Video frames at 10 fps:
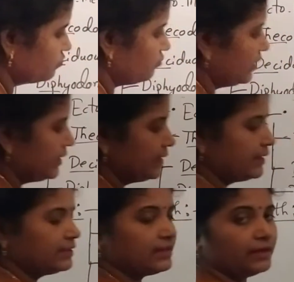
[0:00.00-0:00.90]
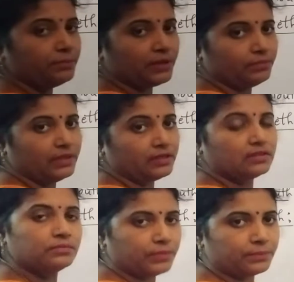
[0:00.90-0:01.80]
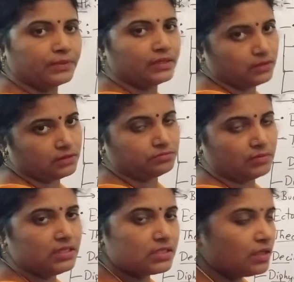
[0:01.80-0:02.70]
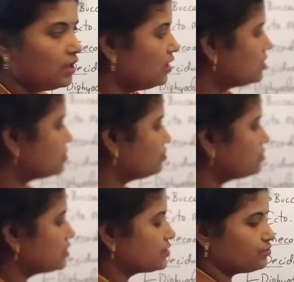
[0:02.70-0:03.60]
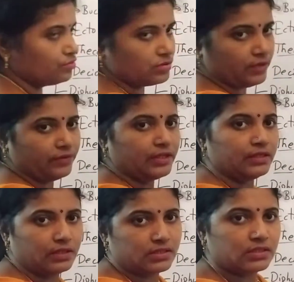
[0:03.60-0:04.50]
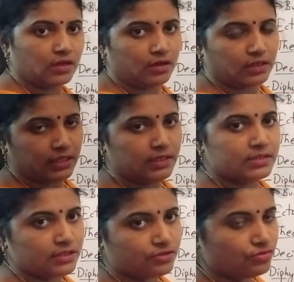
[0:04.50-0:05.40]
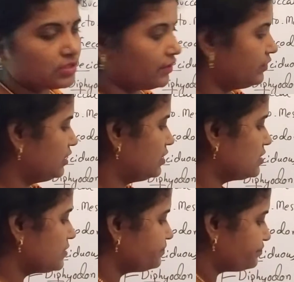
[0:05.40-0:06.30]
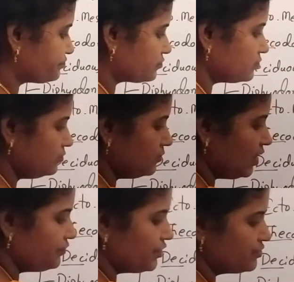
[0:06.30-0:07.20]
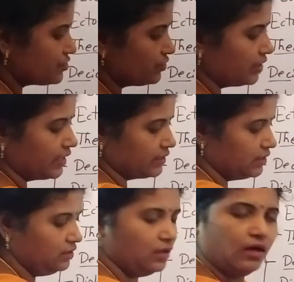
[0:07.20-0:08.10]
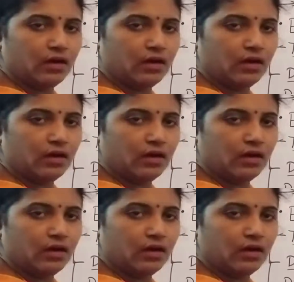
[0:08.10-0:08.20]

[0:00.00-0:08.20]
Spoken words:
Milk teeth and permanent teeth means, so 6 to 7 years, till 6 to 7 years we used to get the